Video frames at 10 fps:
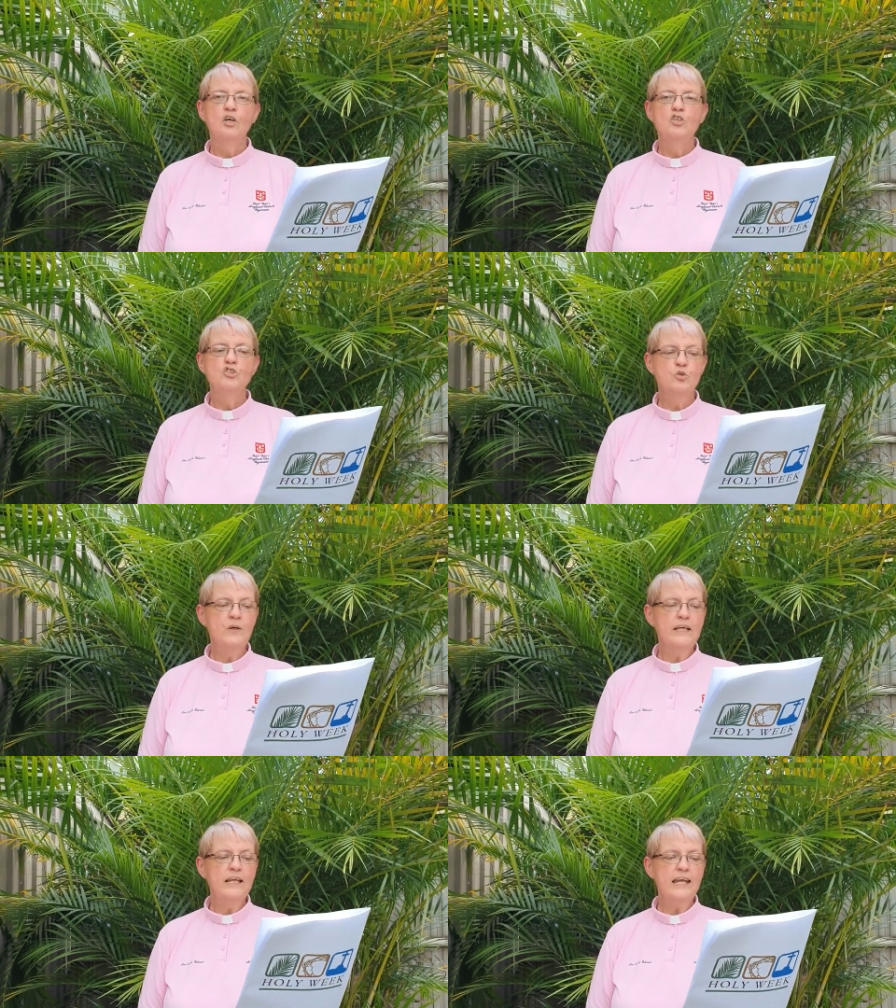
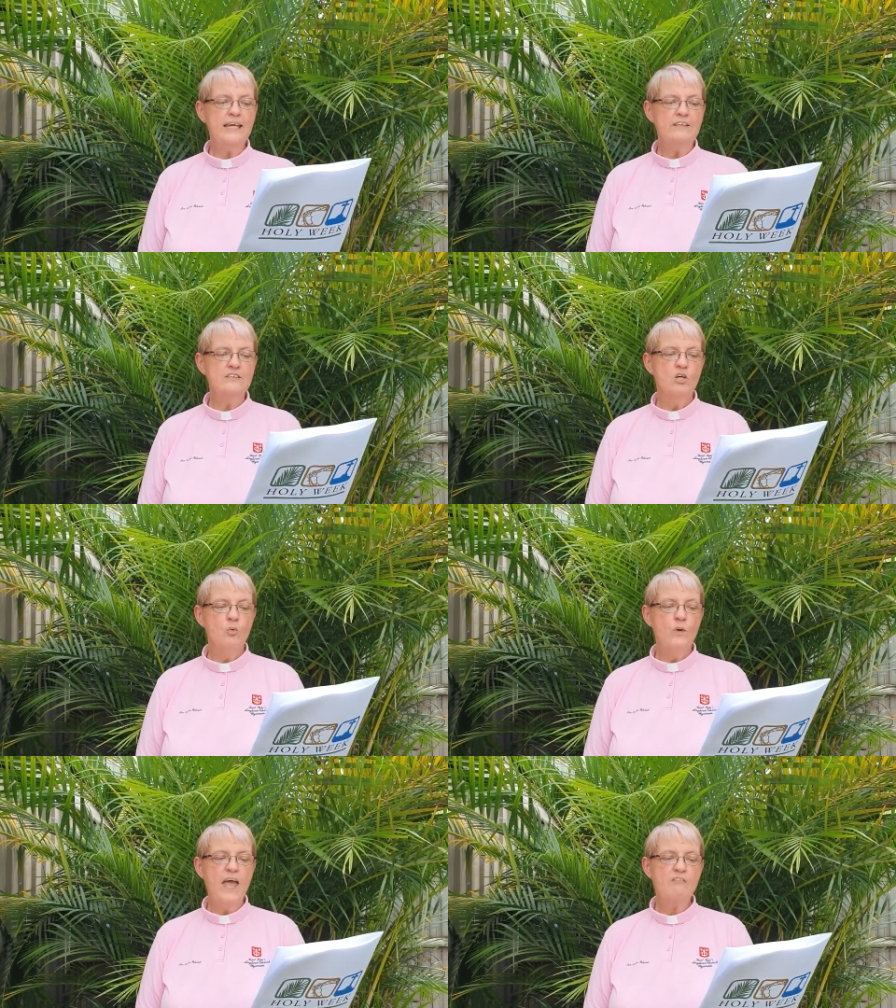During Lent,
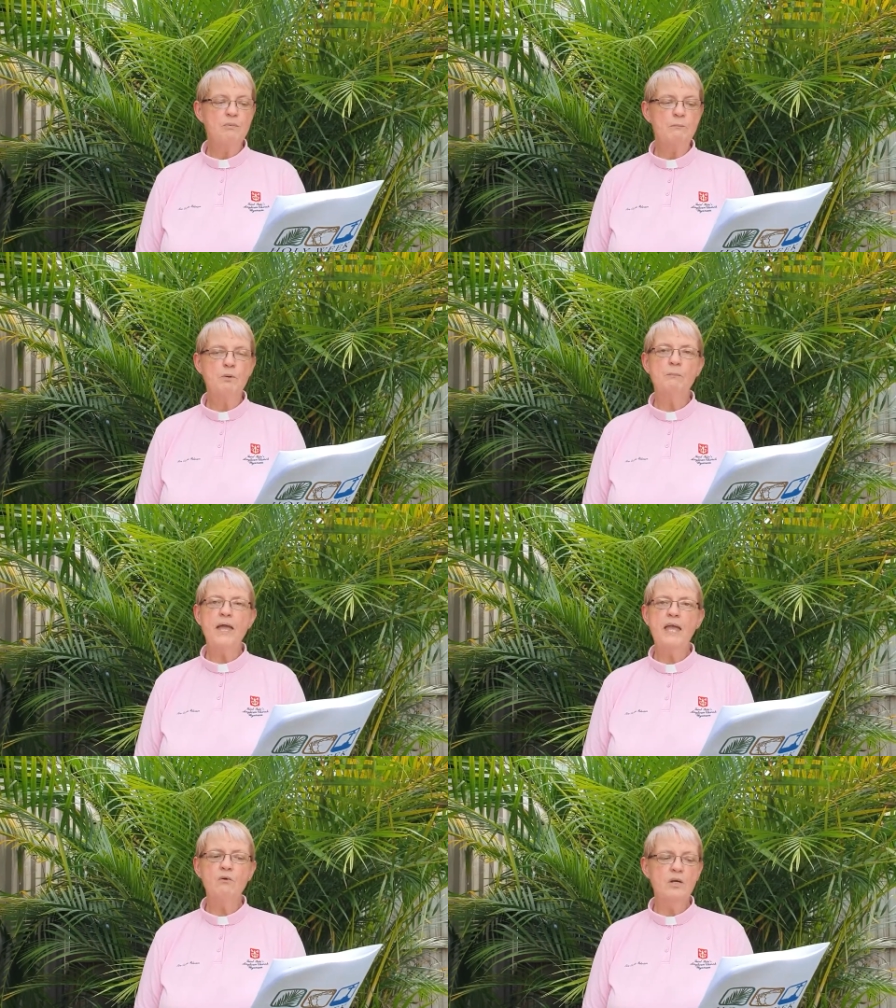we have been
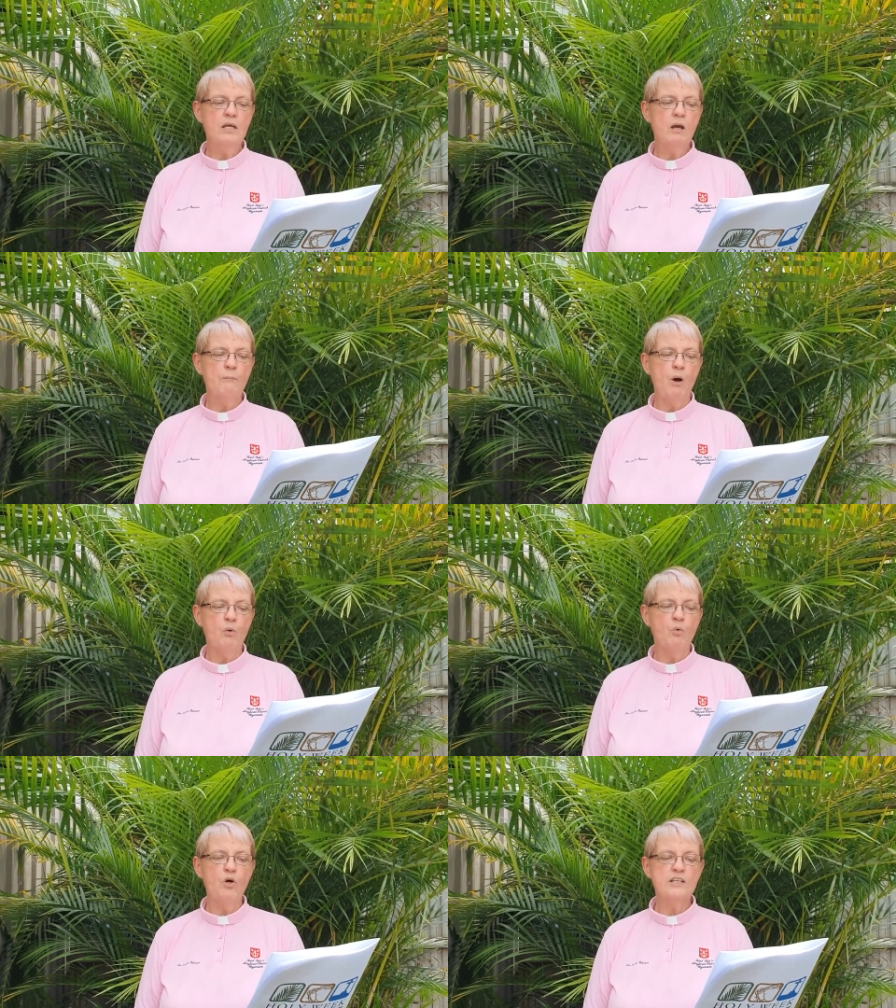preparing by
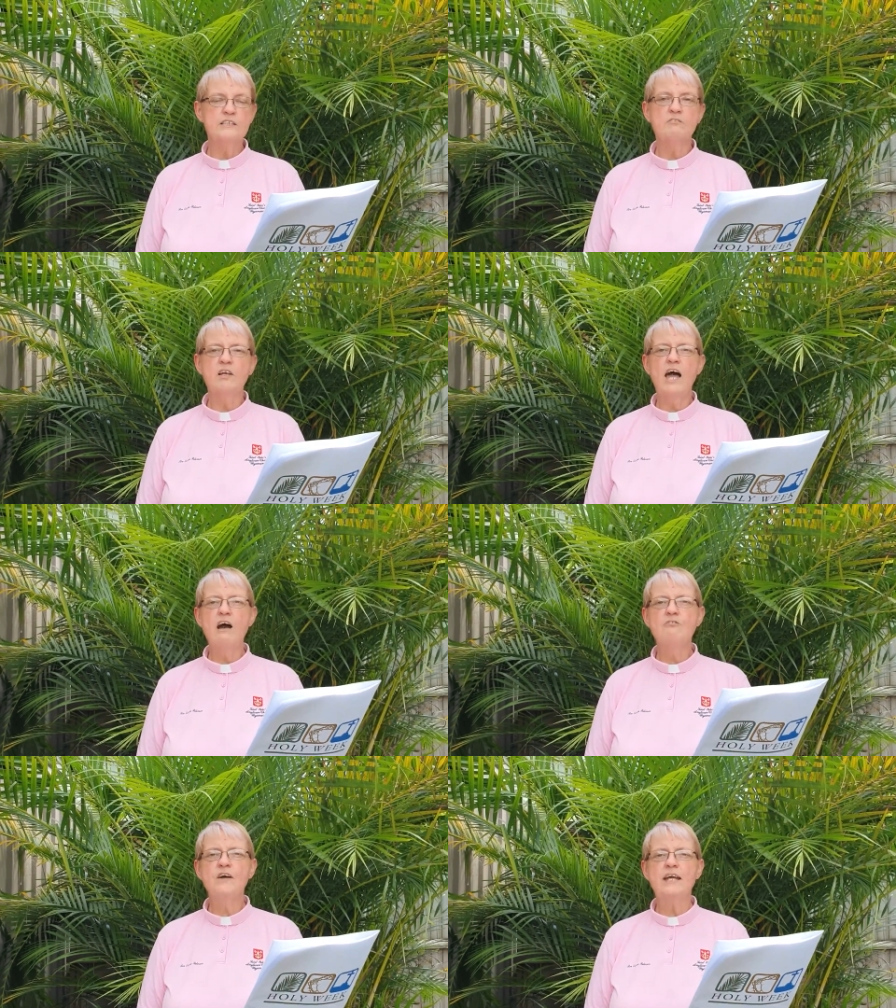works of
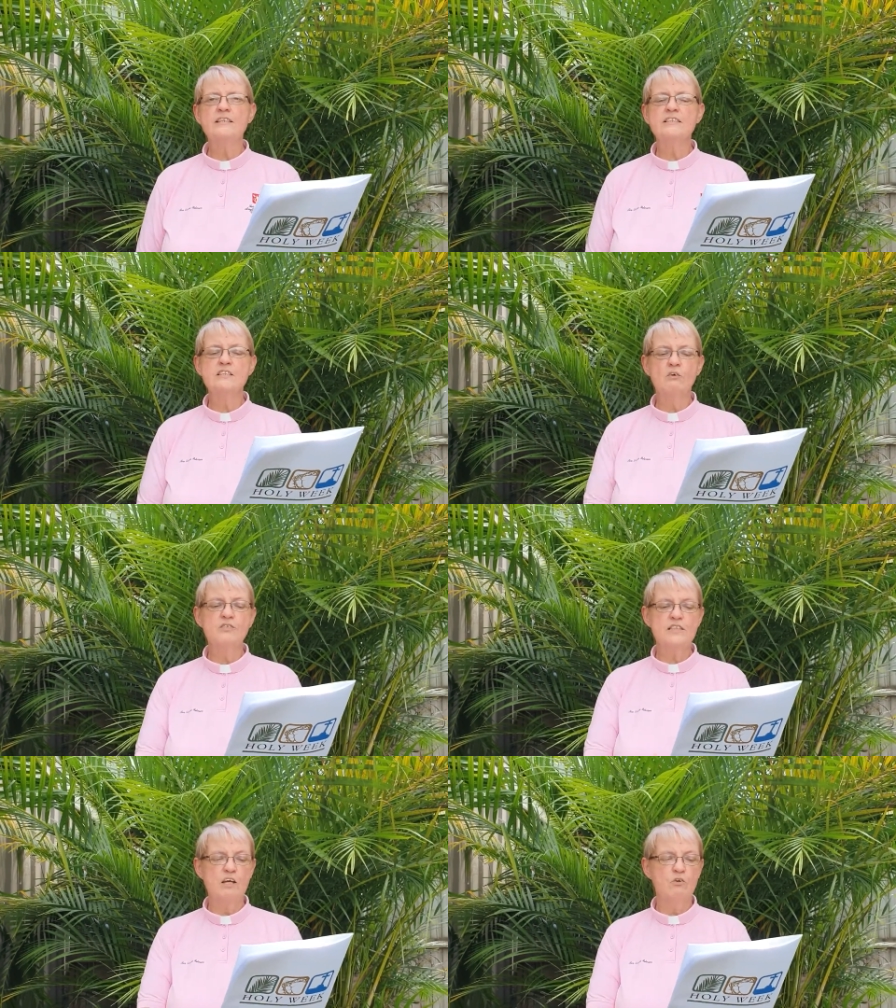love and
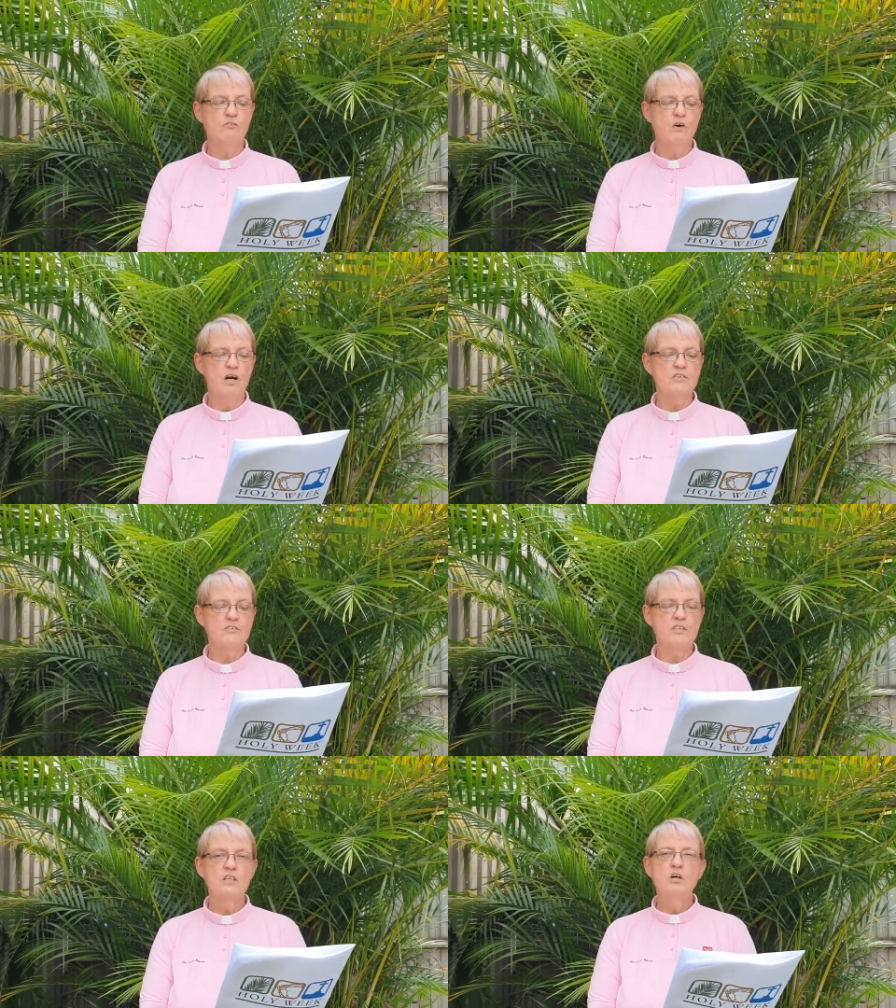
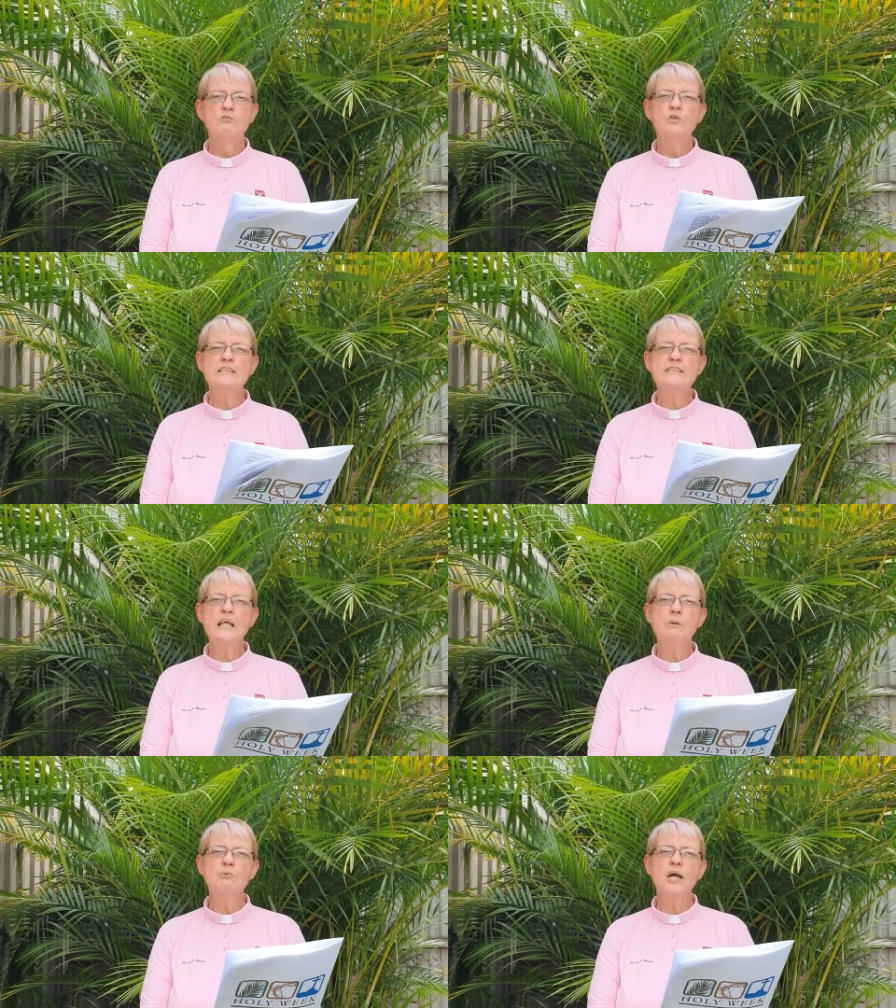self-sacrifice for the
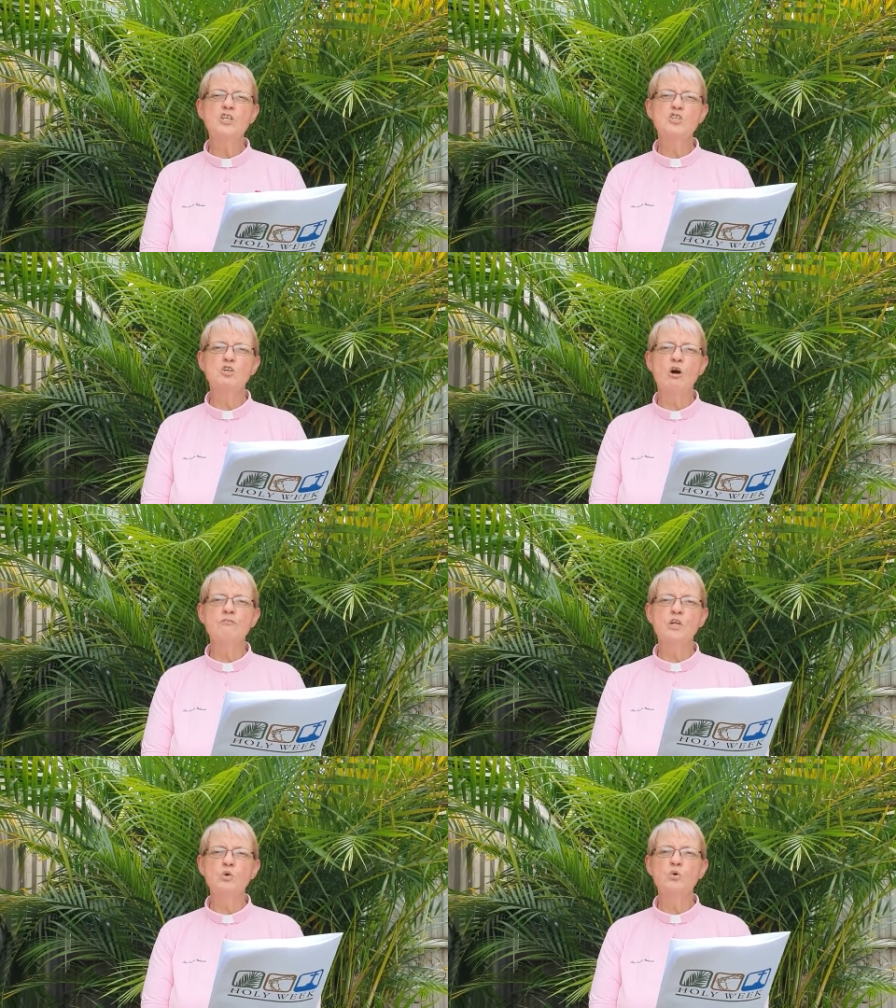celebration of
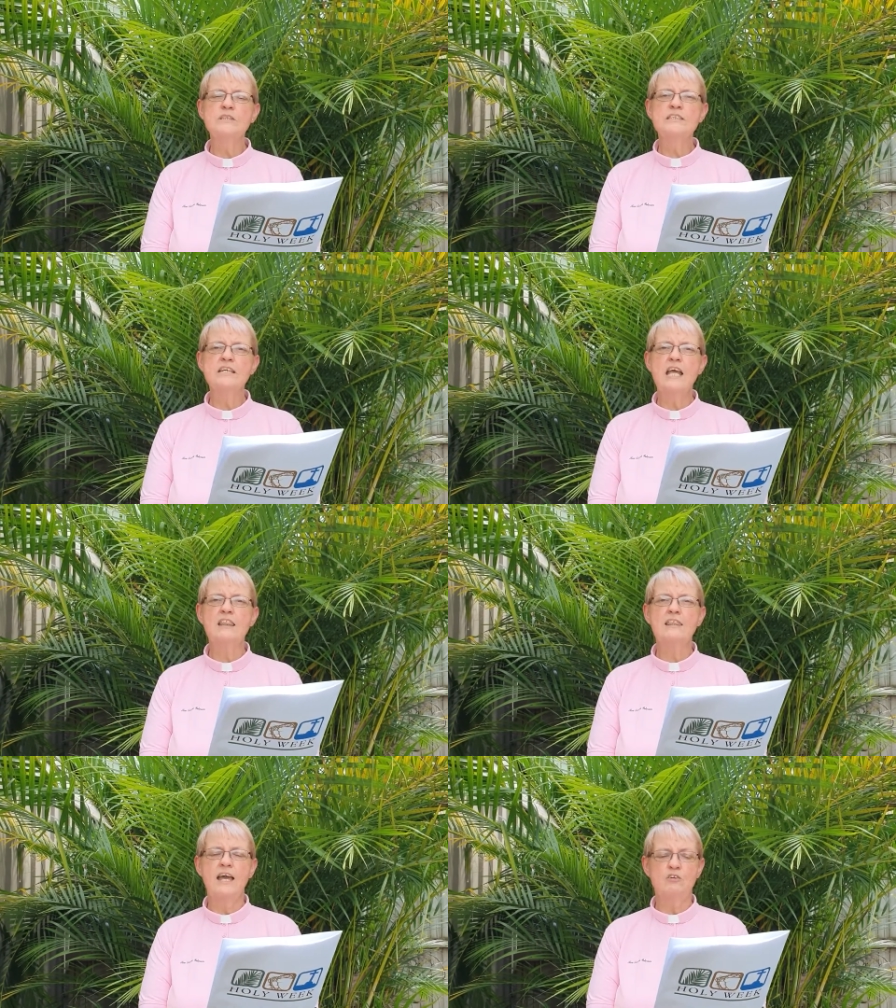the Lord's
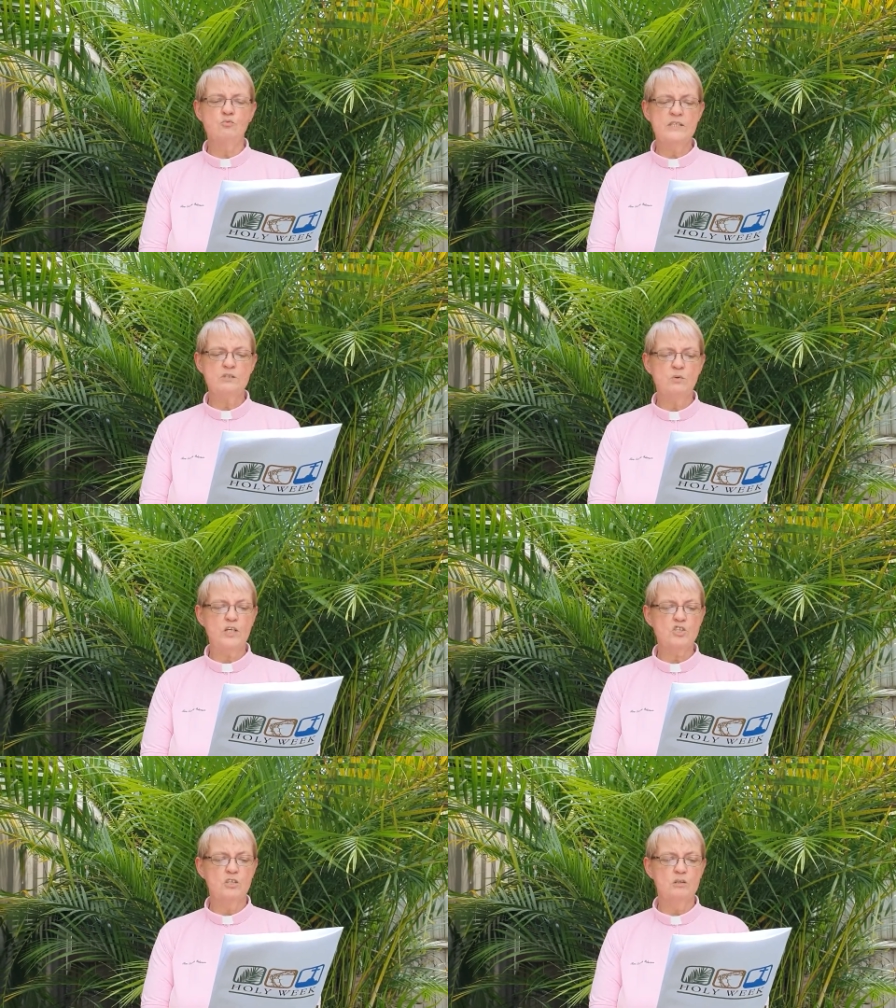death and
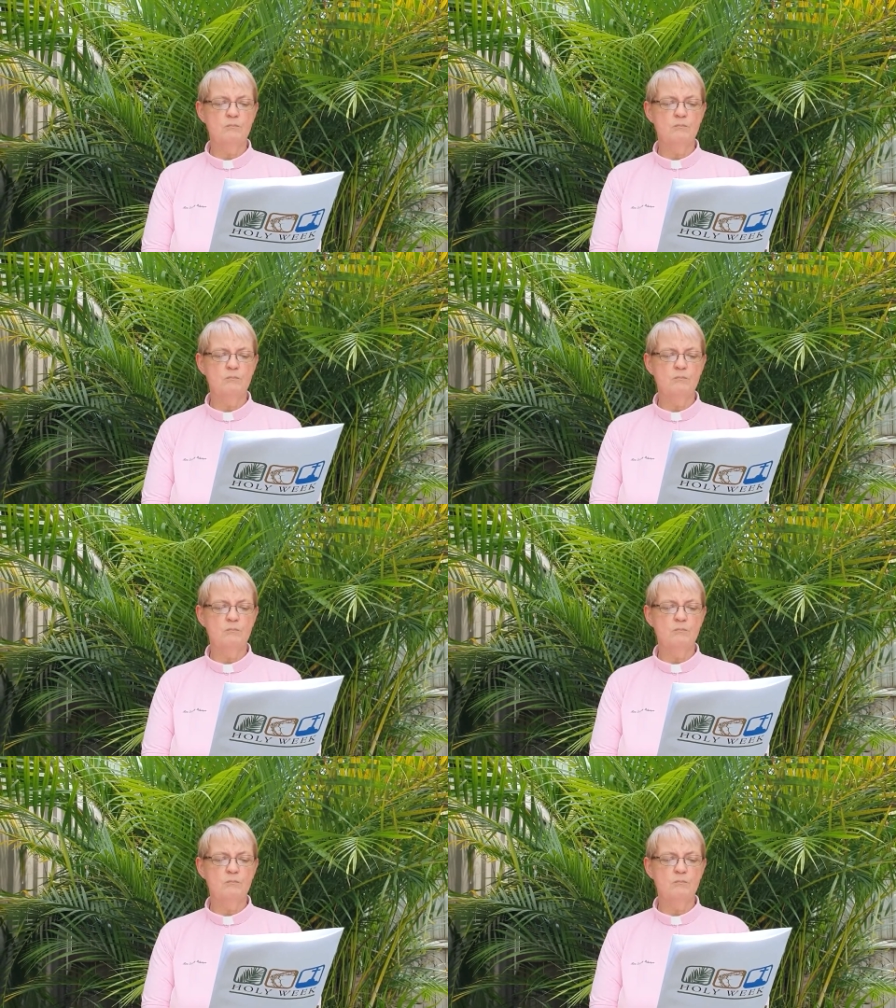resurrection.